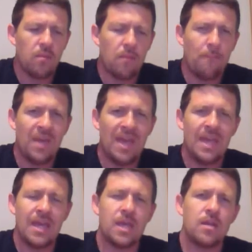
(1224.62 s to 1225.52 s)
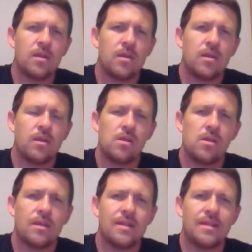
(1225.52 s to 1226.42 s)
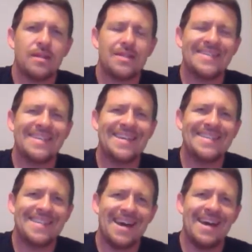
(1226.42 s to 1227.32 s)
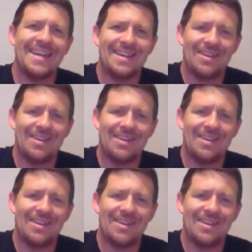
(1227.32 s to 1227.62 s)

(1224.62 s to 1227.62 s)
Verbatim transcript: man did not